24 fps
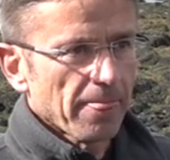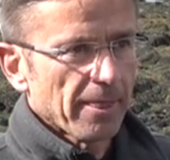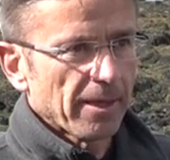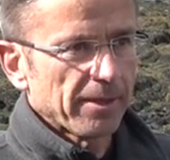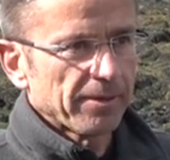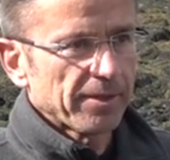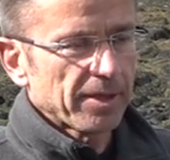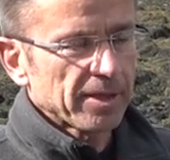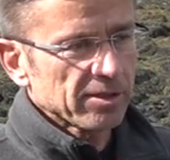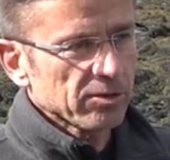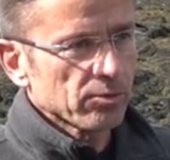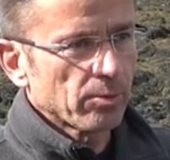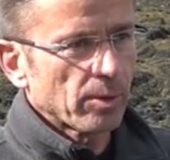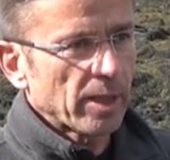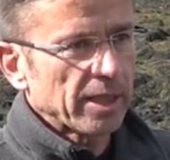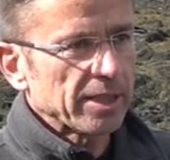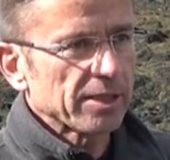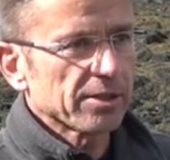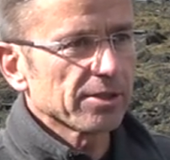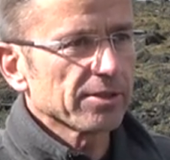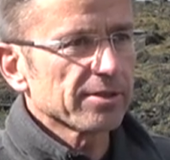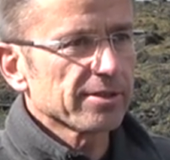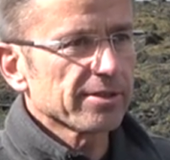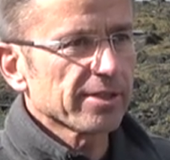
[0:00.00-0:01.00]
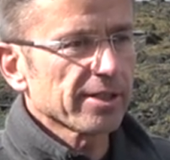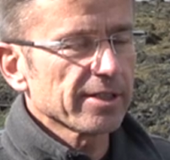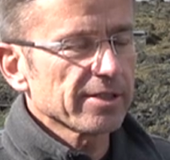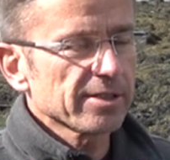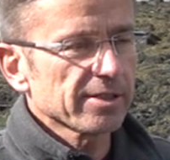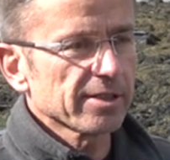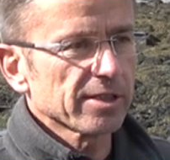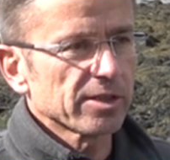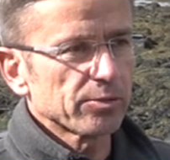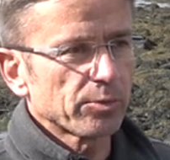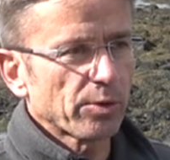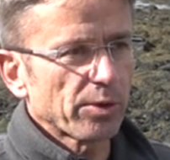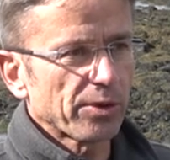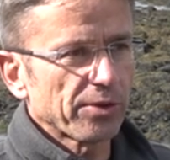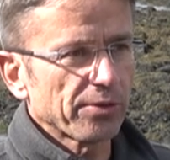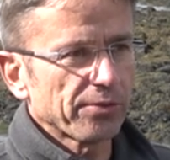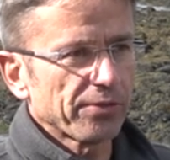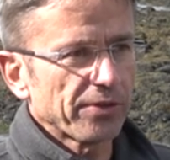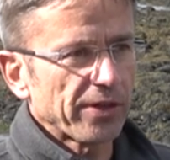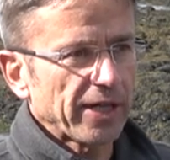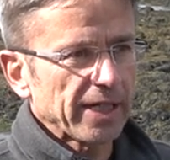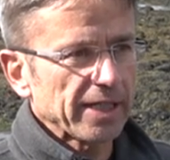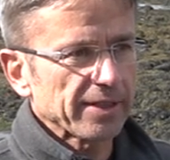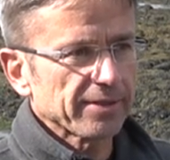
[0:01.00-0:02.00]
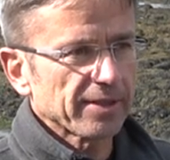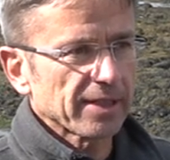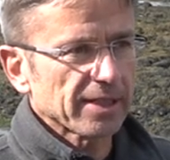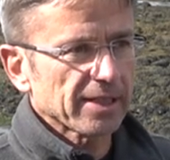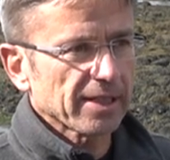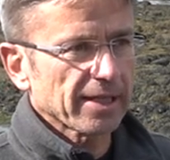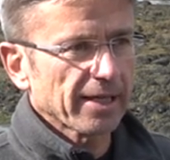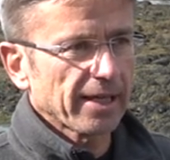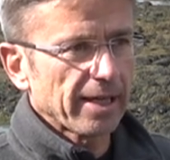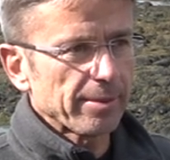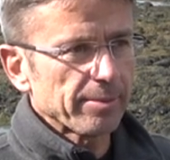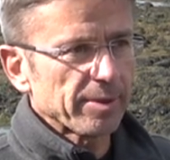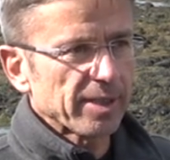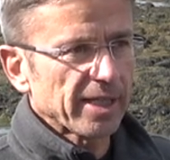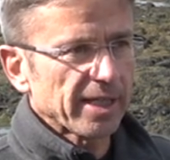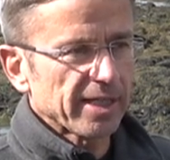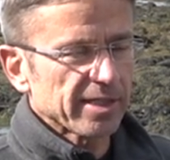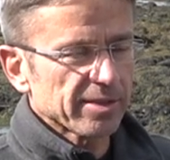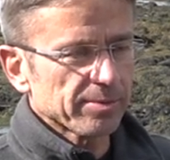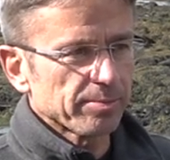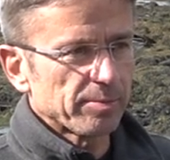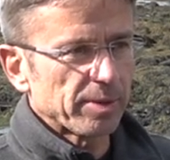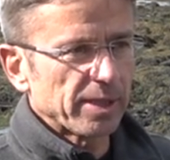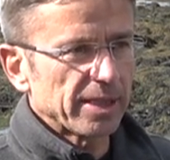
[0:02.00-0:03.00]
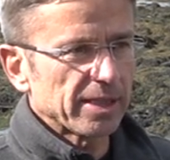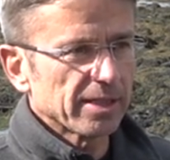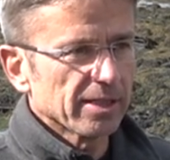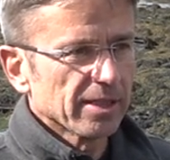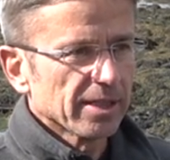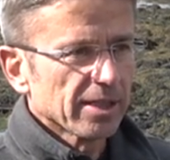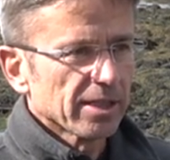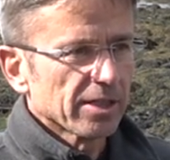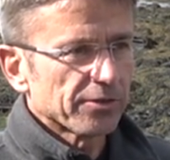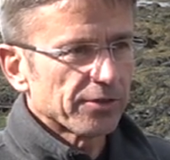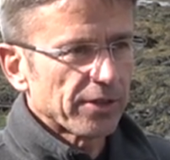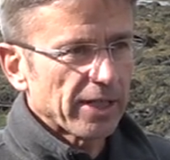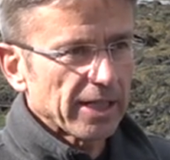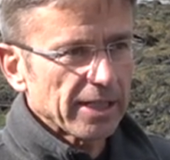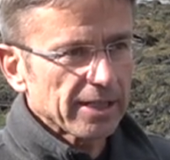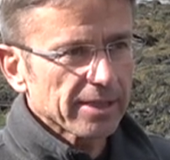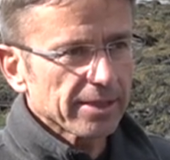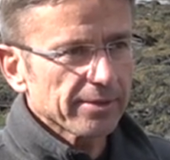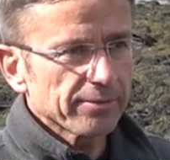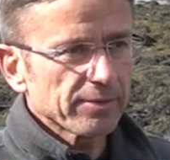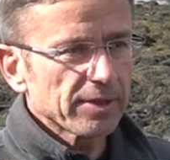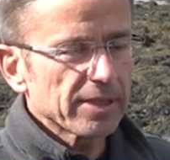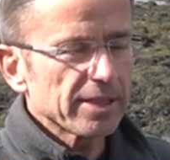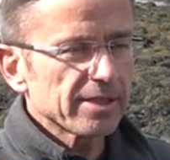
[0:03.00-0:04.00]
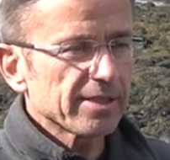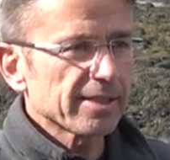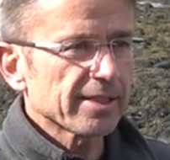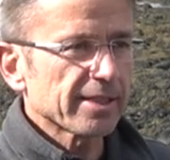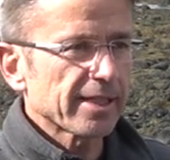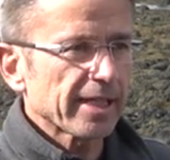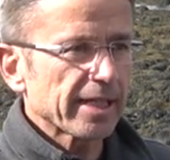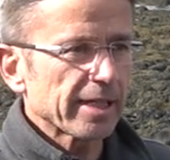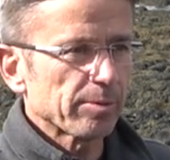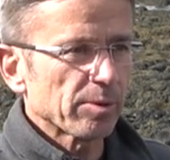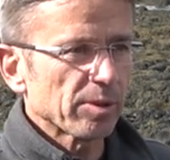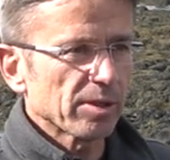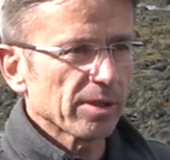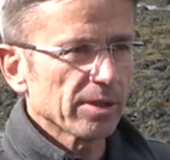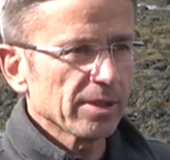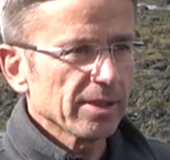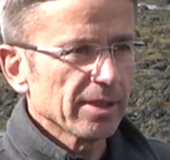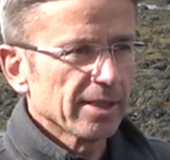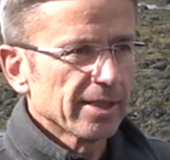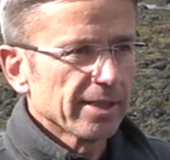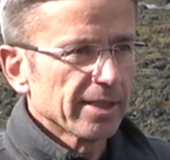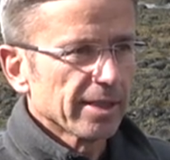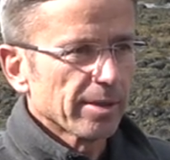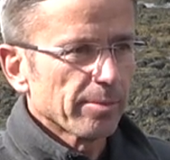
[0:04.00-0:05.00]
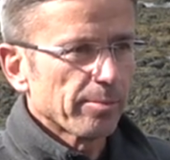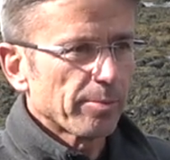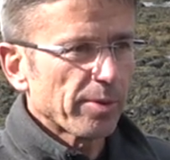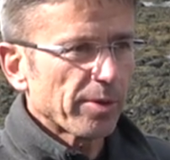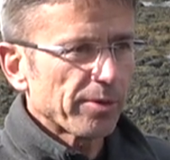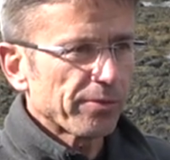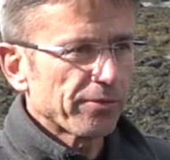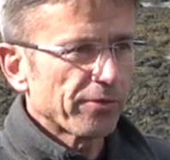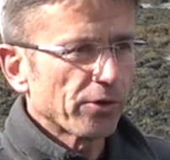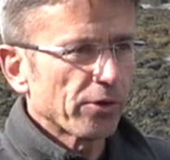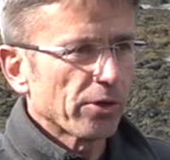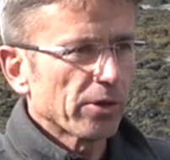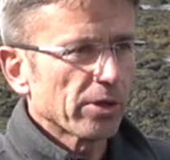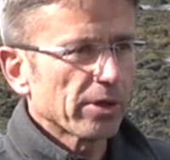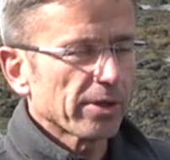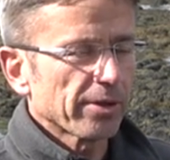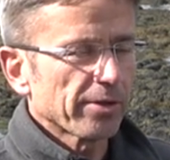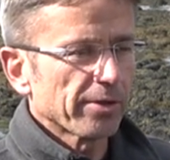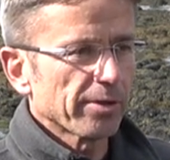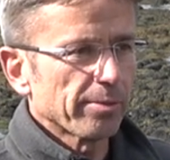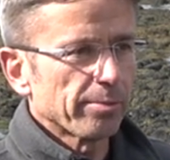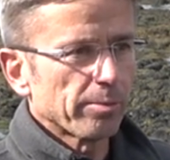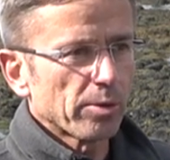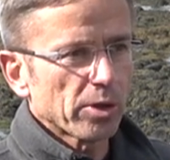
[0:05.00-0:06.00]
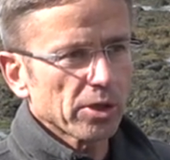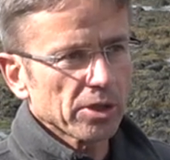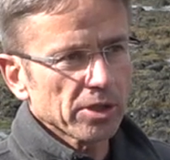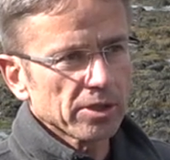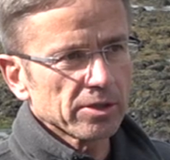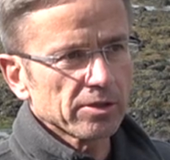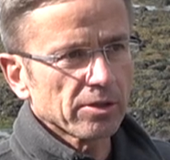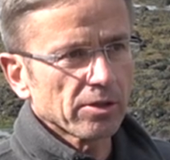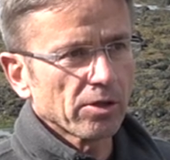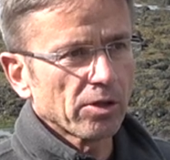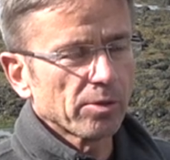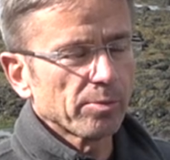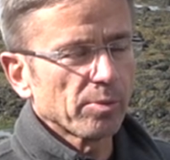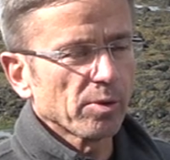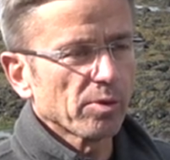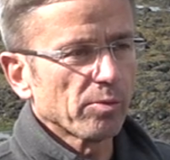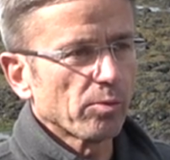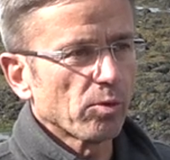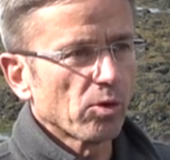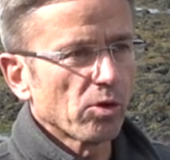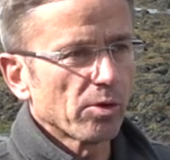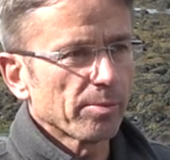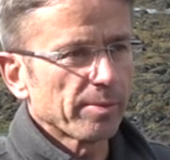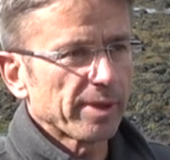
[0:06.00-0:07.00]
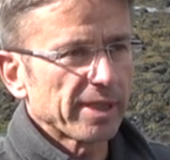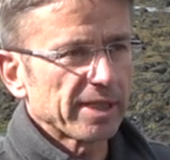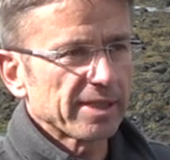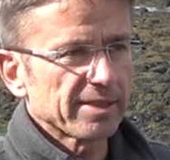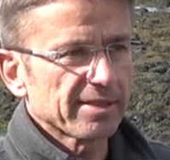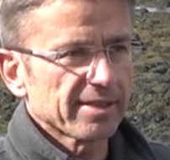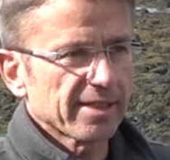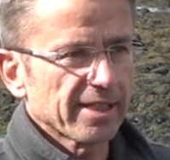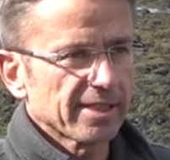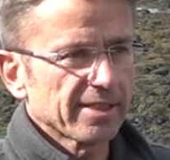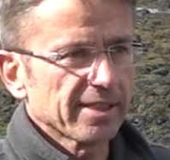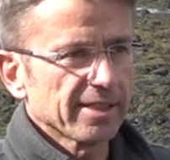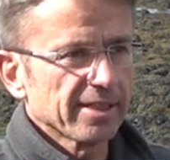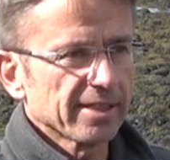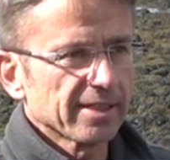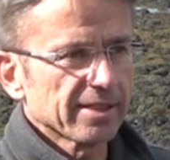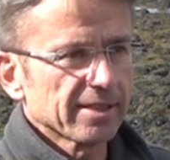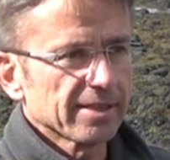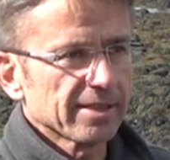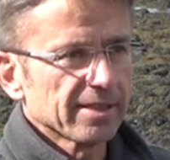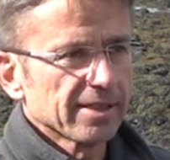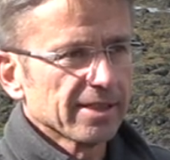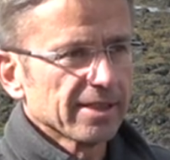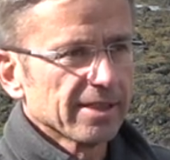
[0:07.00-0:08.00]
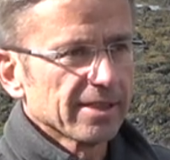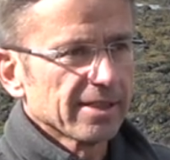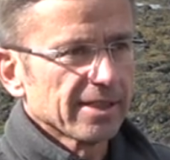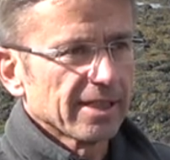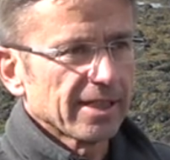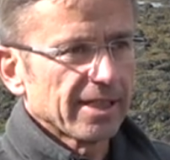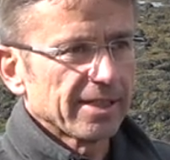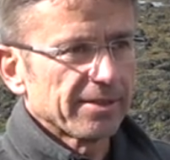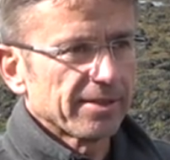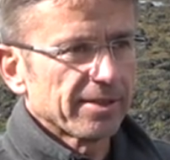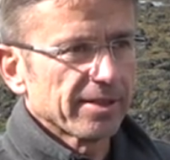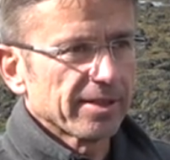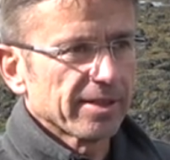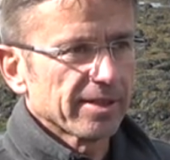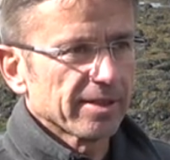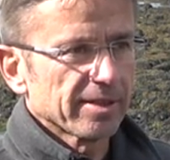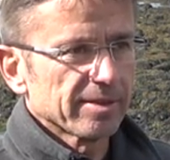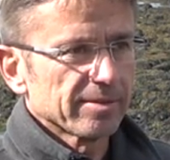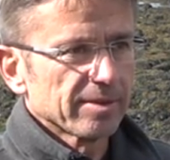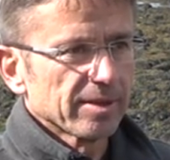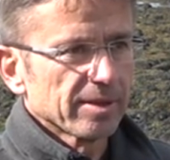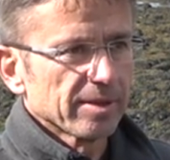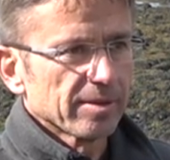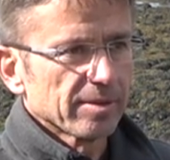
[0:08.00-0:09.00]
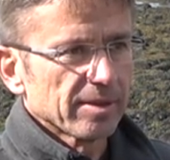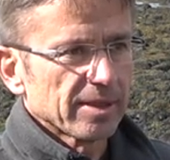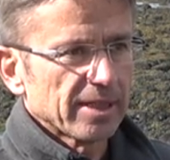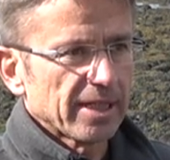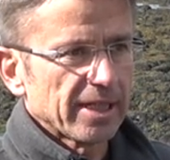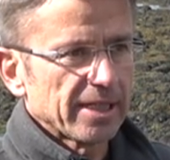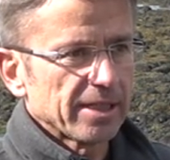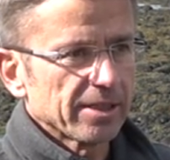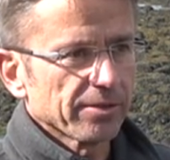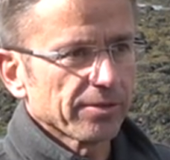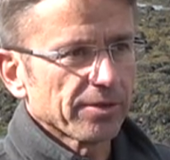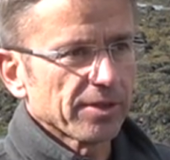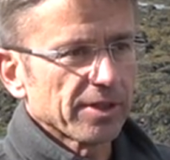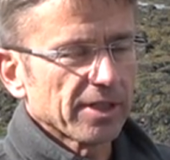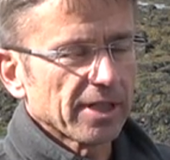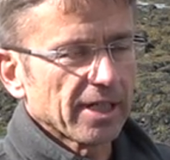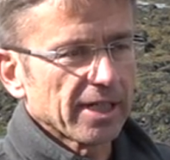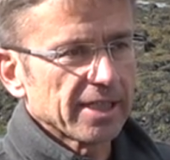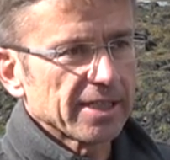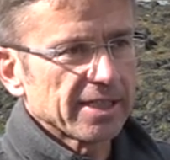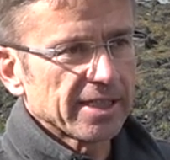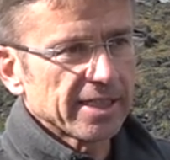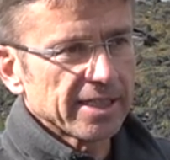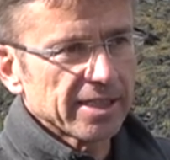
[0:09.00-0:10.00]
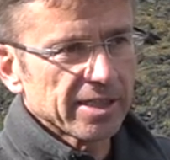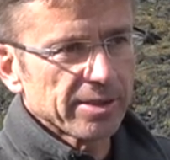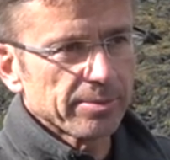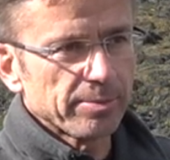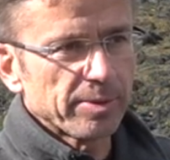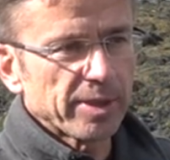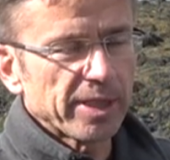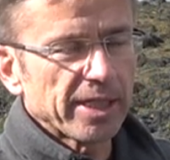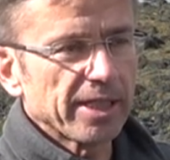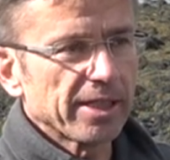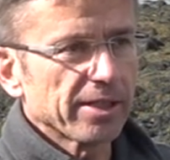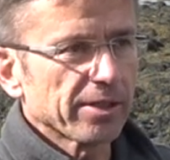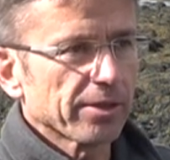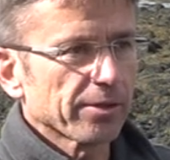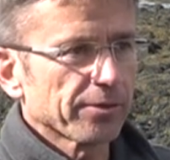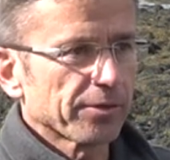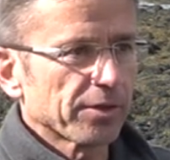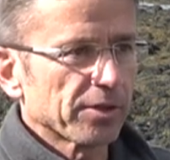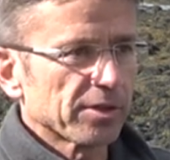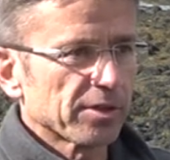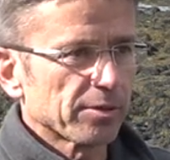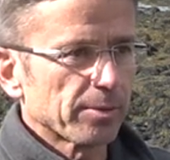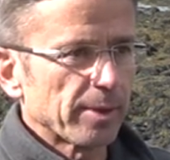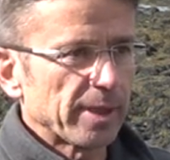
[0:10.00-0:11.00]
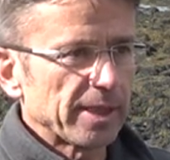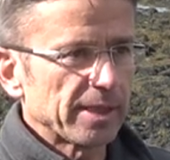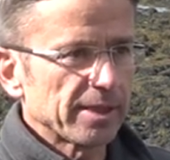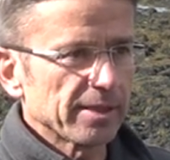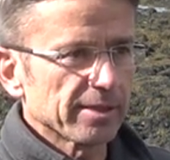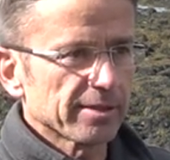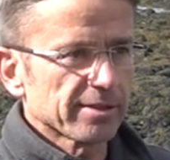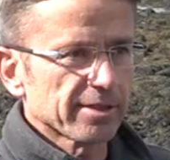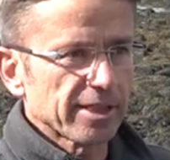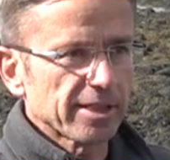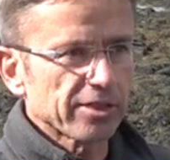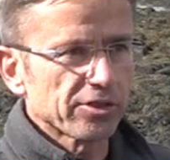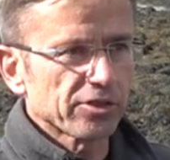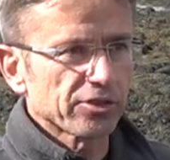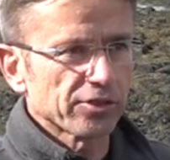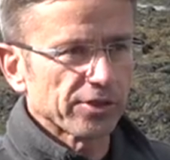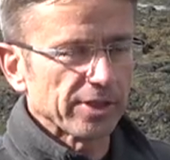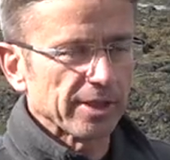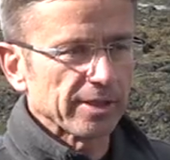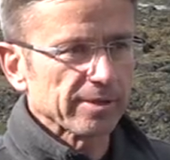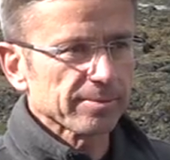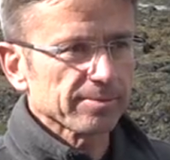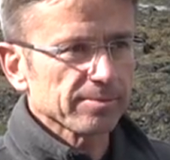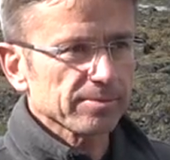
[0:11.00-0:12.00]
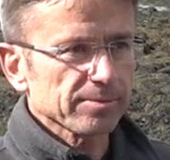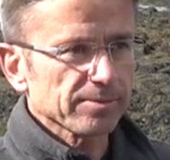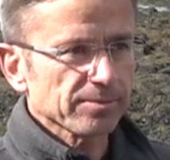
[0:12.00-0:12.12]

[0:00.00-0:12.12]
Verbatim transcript: And that's quite consistent with the fact that climate has been relatively stable before the modern global warming set in at the end of the nineteenth, beginning of the twentieth century.